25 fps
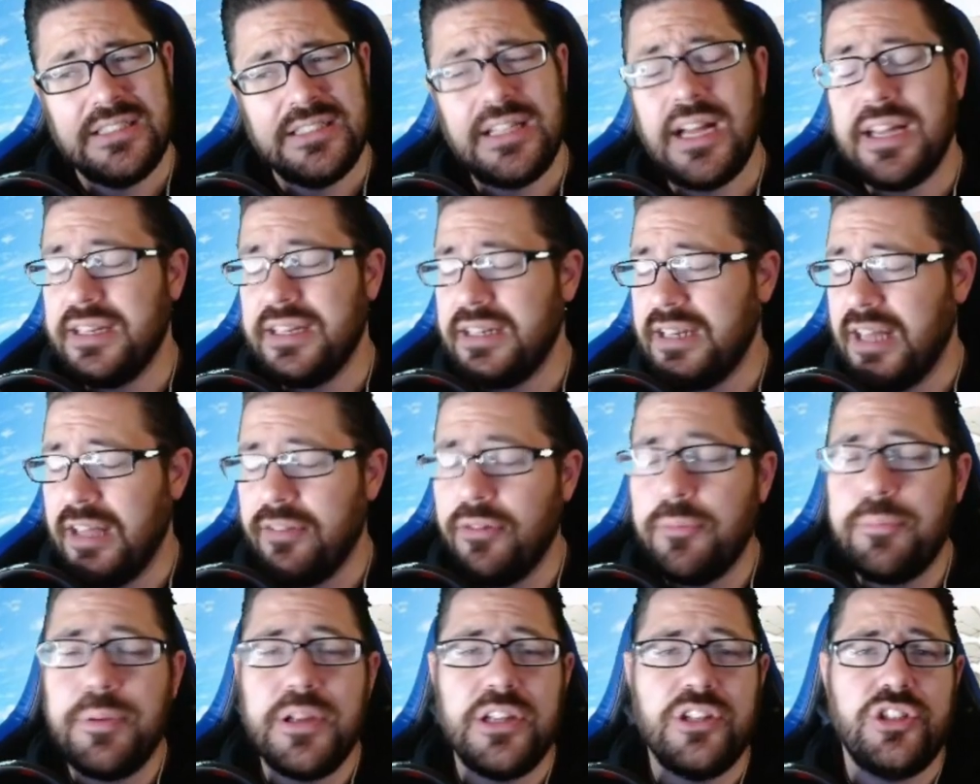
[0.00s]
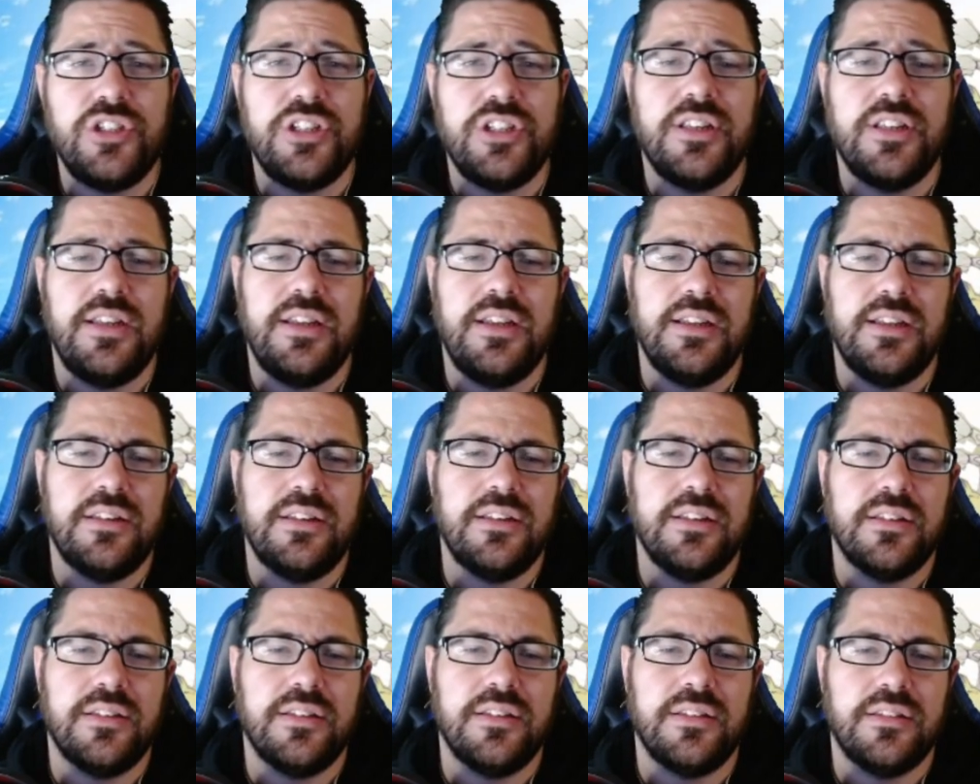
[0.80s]
I didn't have a PG in
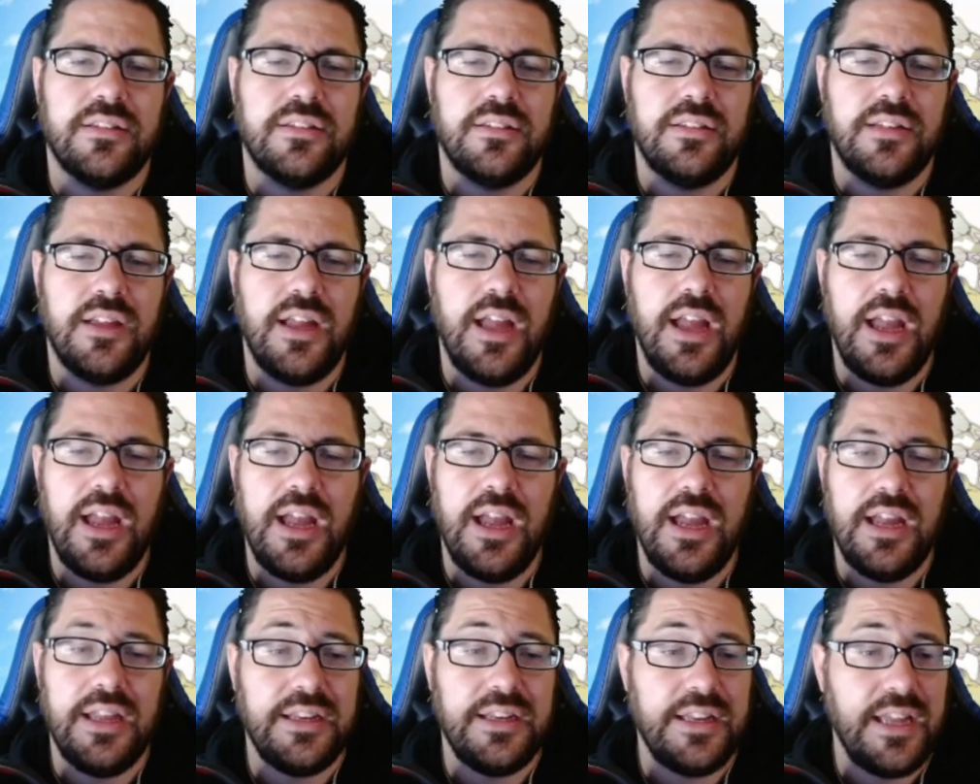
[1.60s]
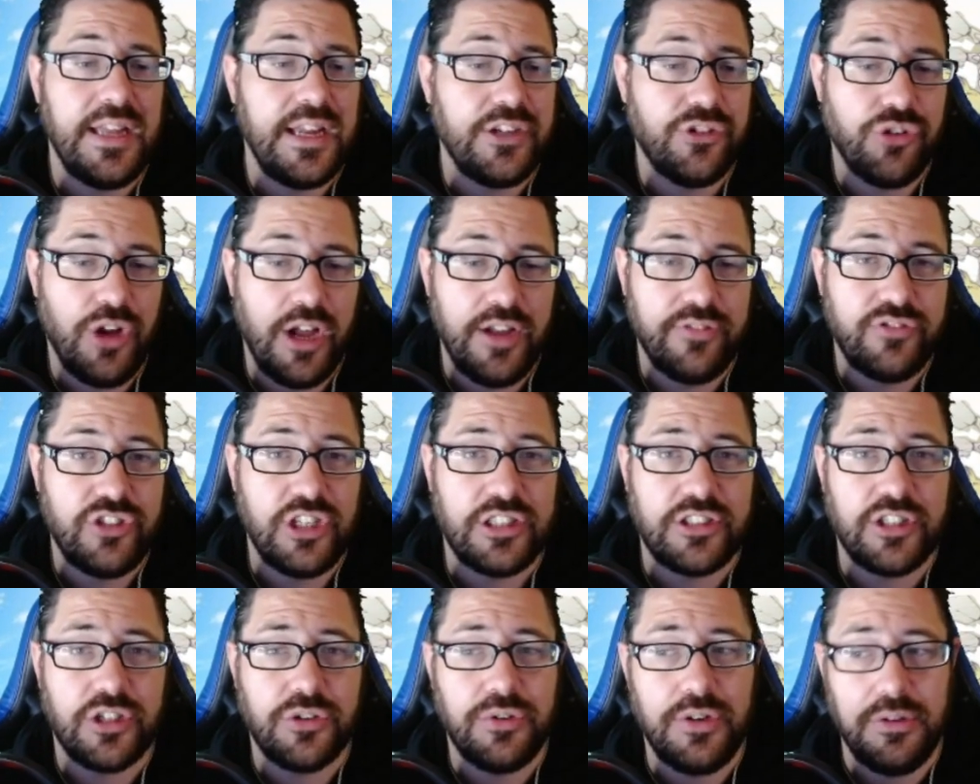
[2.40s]
hand, and they drive
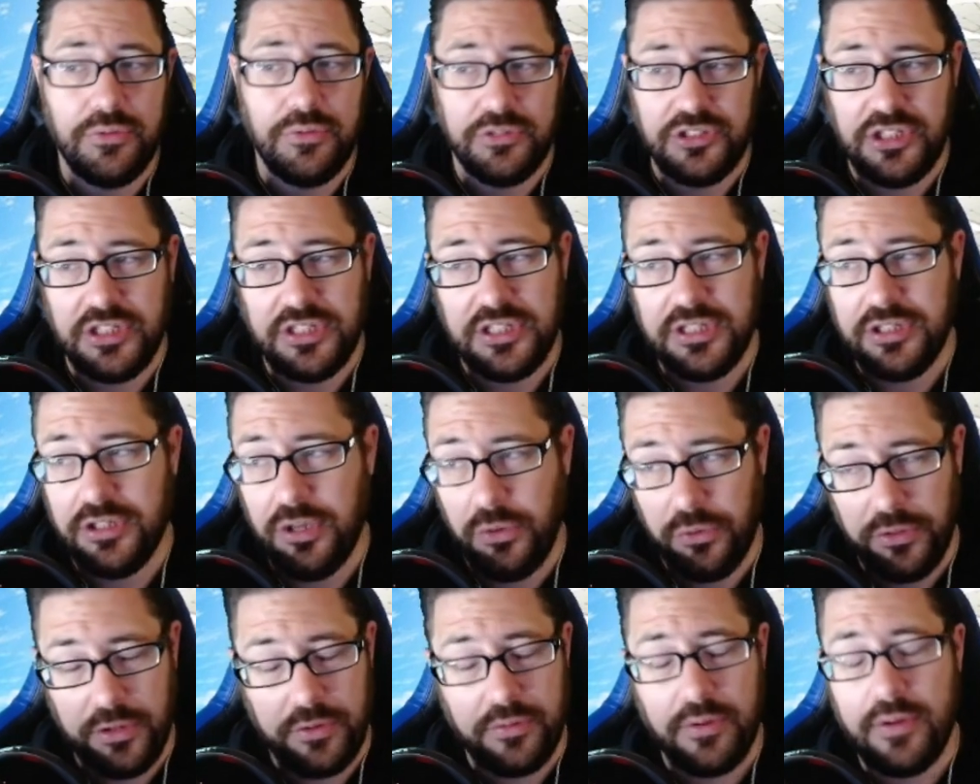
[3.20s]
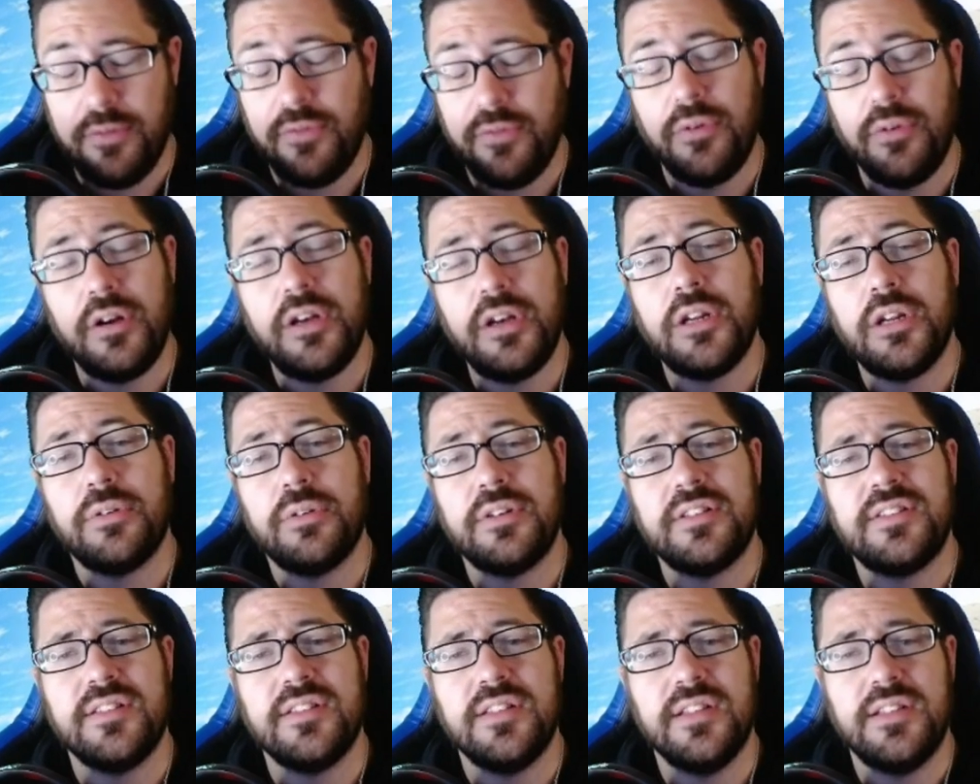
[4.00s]
checked a crit, which I didn't know they were even running
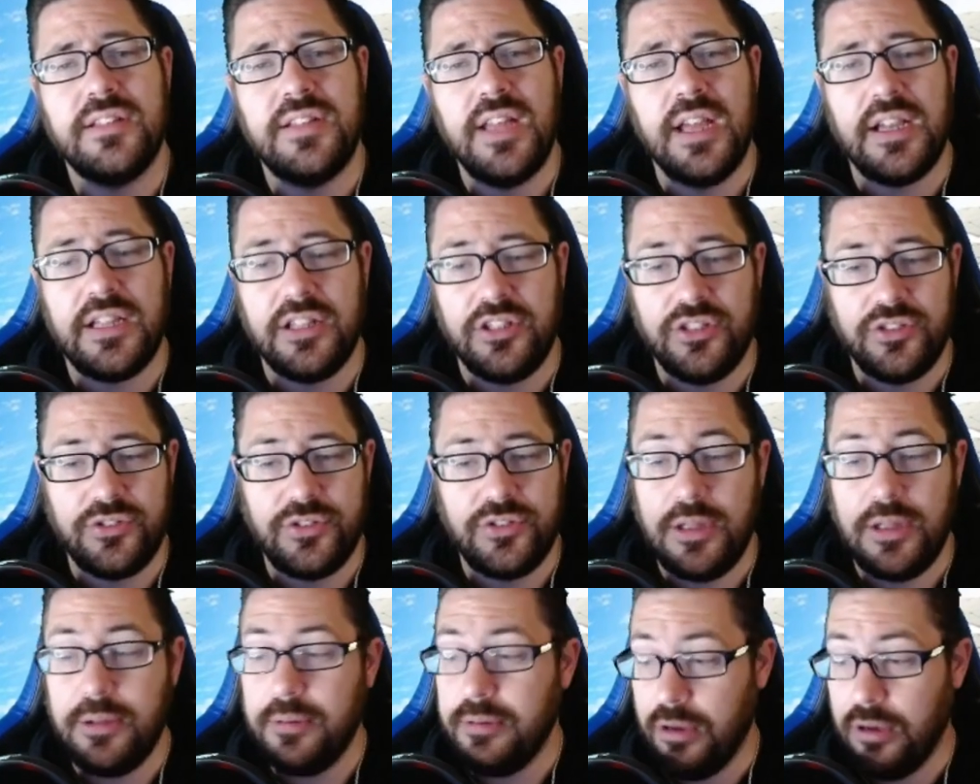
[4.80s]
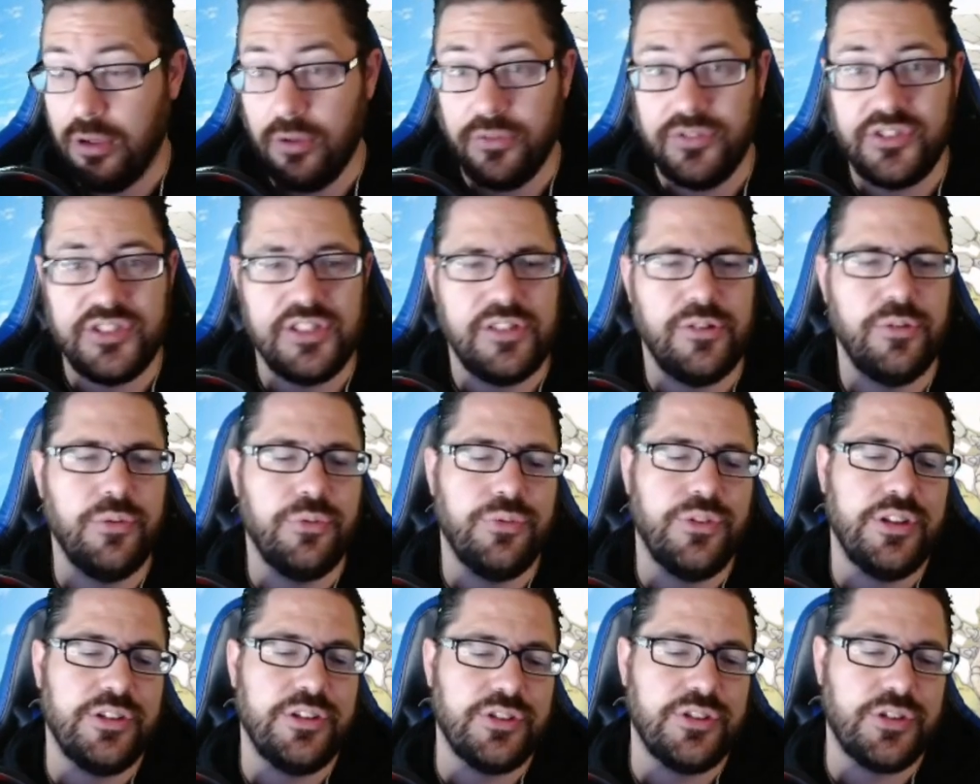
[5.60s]
crits in the deck. It just happened. All of a
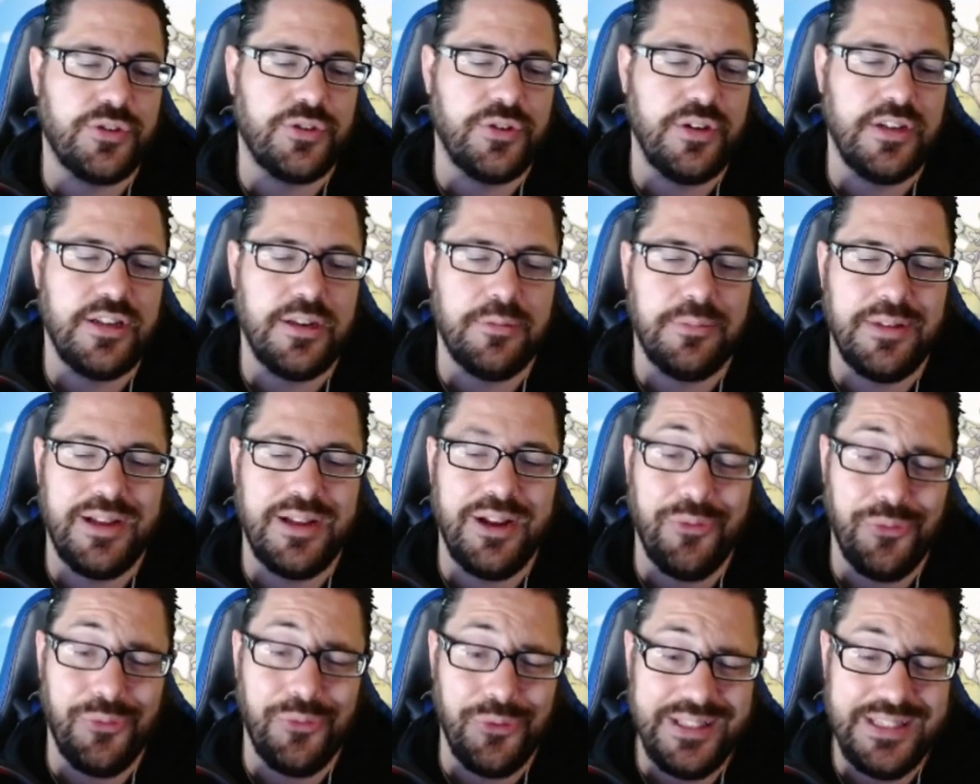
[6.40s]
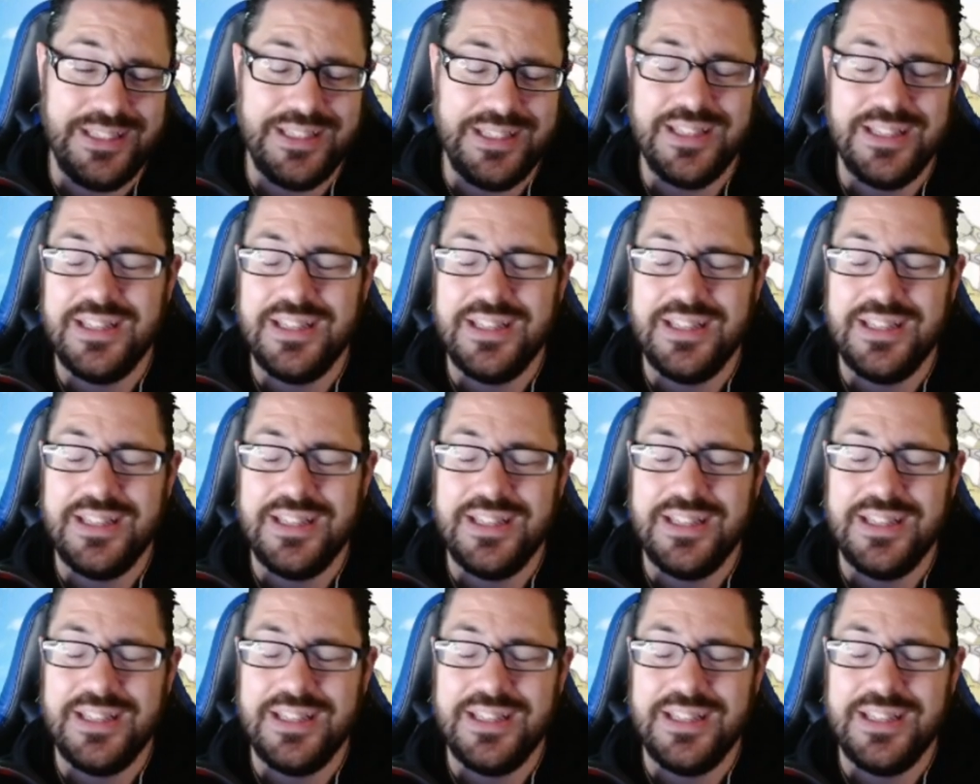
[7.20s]
sudden, there's a crit, and I'm like, really?